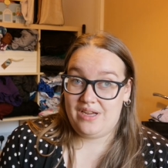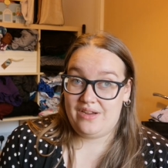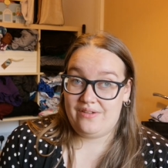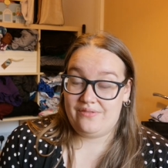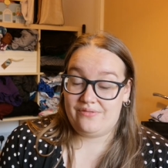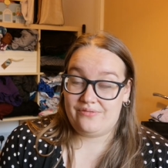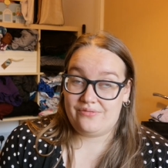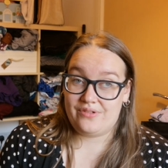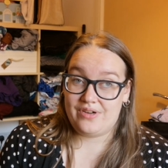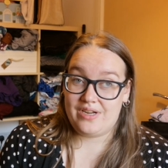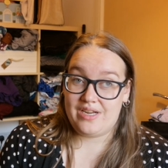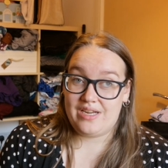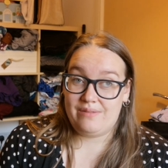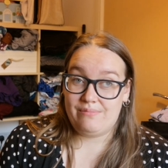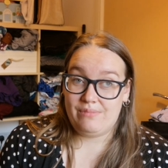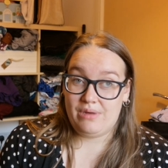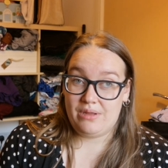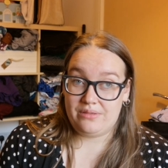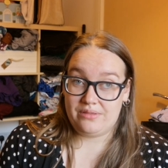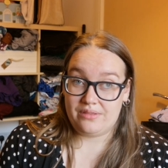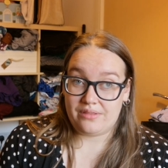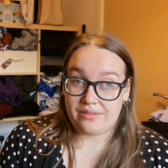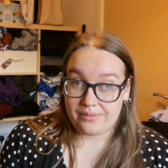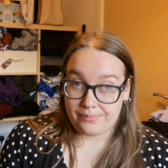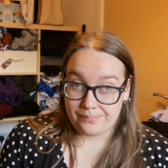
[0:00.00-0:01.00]
every
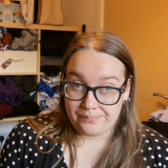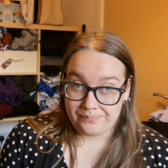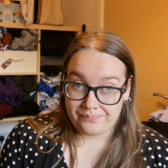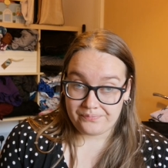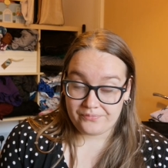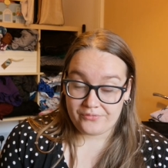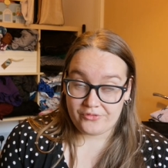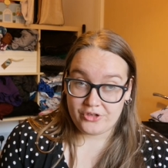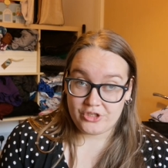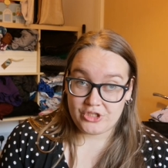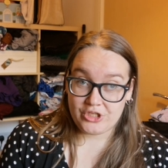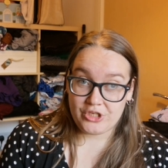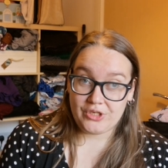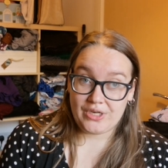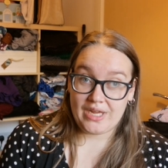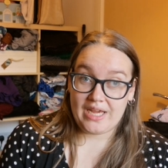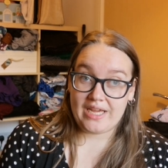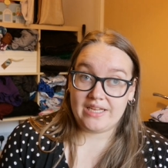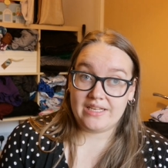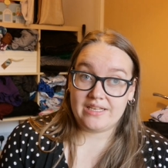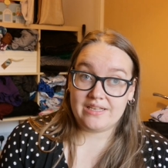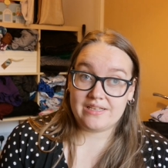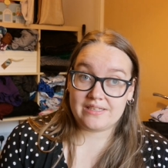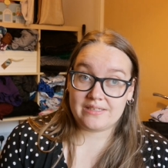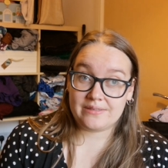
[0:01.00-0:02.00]
month for 2
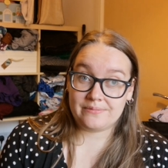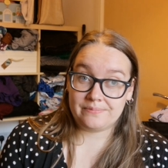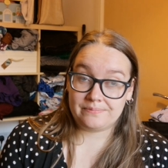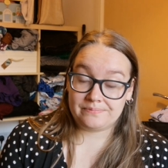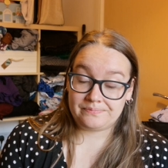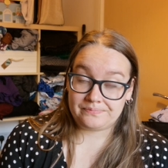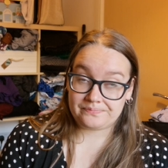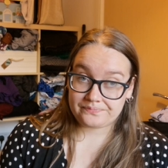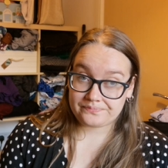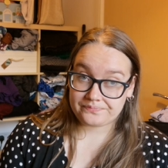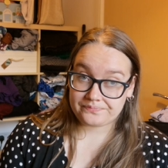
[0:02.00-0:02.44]
days.